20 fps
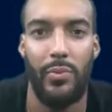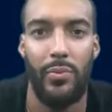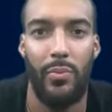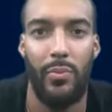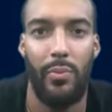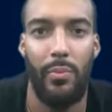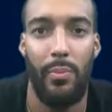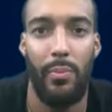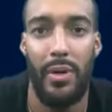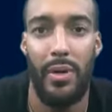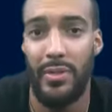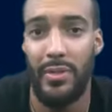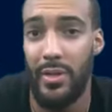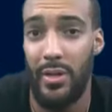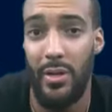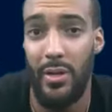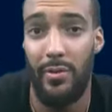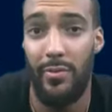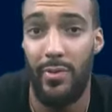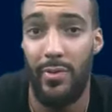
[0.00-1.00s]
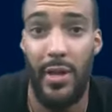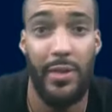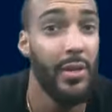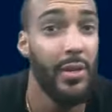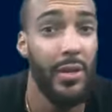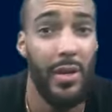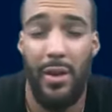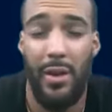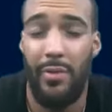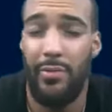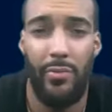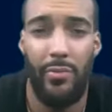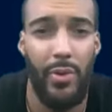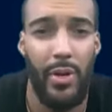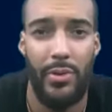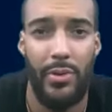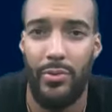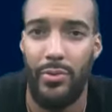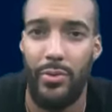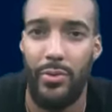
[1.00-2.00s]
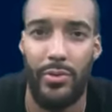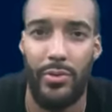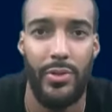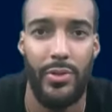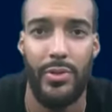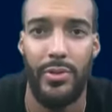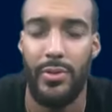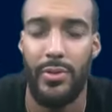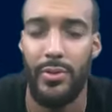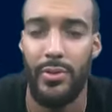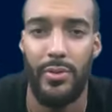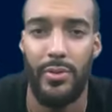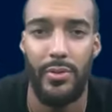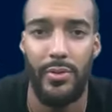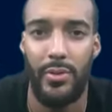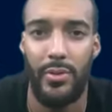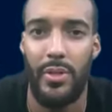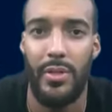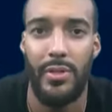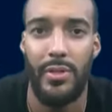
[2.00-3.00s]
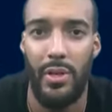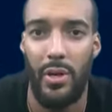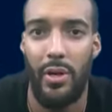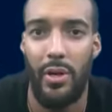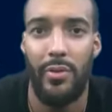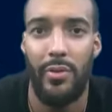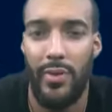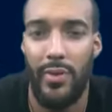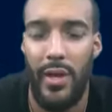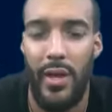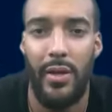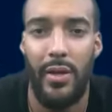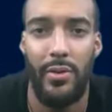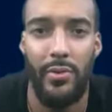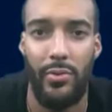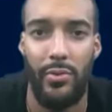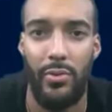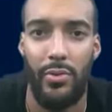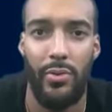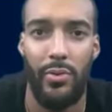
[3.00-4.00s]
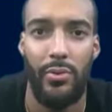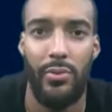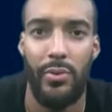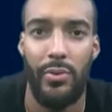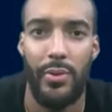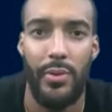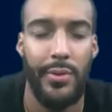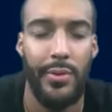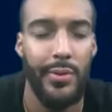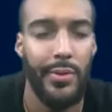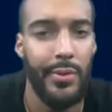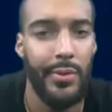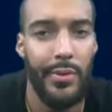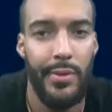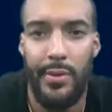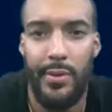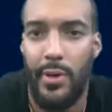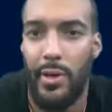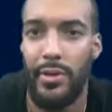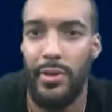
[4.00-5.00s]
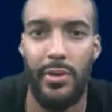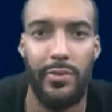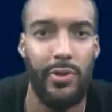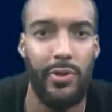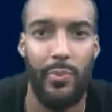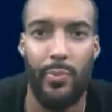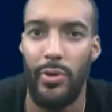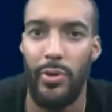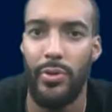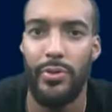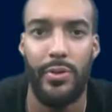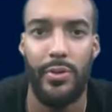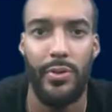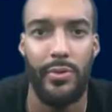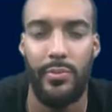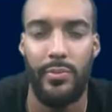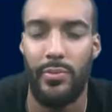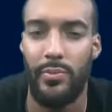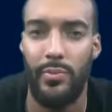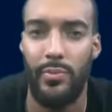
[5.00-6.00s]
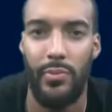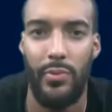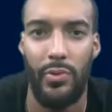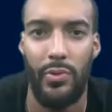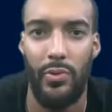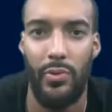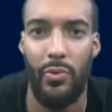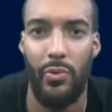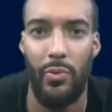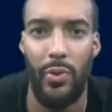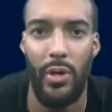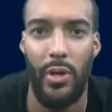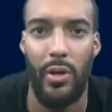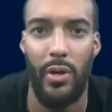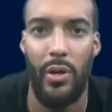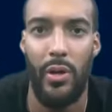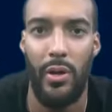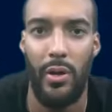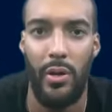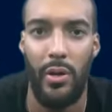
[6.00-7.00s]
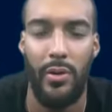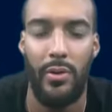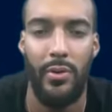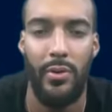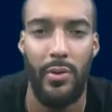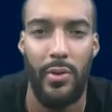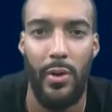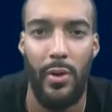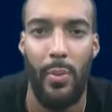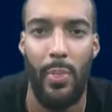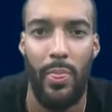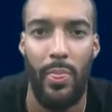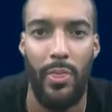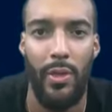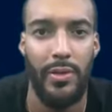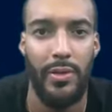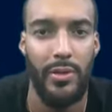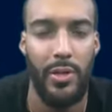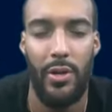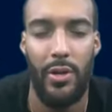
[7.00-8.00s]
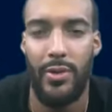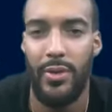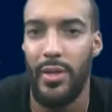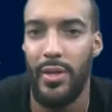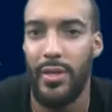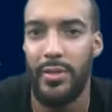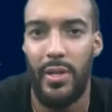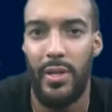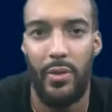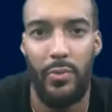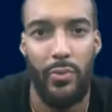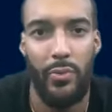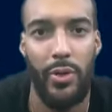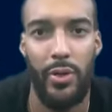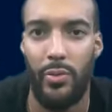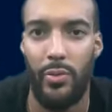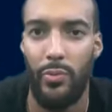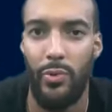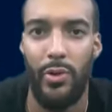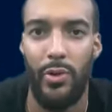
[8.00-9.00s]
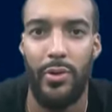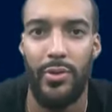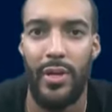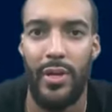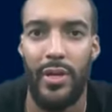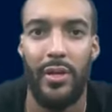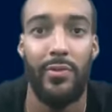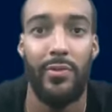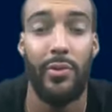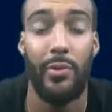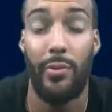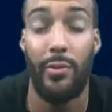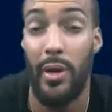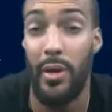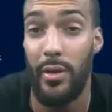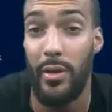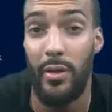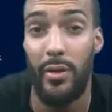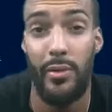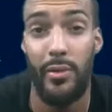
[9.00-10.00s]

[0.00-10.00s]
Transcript: myself, and I think everyone, you know, just is out of that, you know, a different person. You know, we all, there's a lot of things that we all taking for granted,